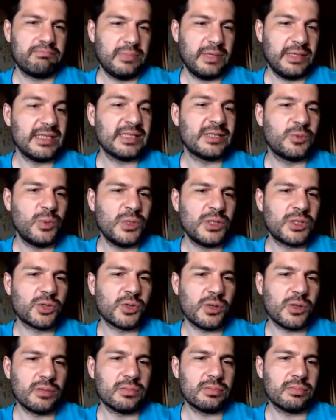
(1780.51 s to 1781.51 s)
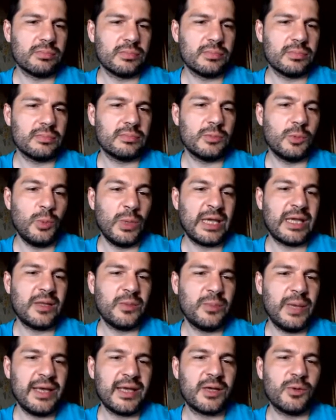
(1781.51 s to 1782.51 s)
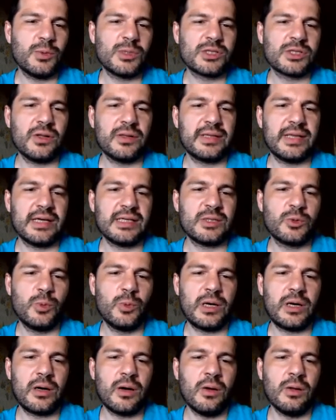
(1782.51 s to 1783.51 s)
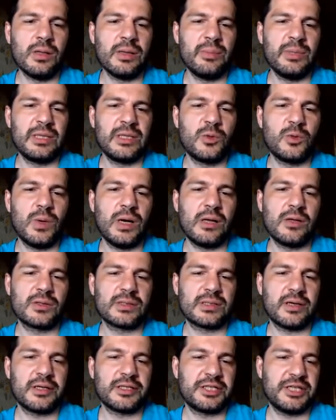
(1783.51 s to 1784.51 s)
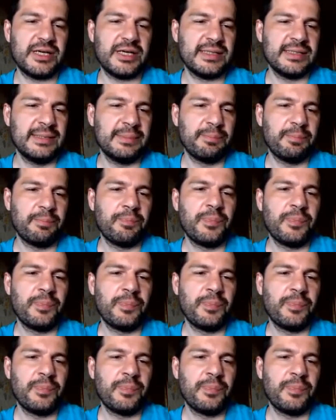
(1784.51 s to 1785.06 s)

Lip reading: It is visual. We can make a visual test where all emitted values are checked.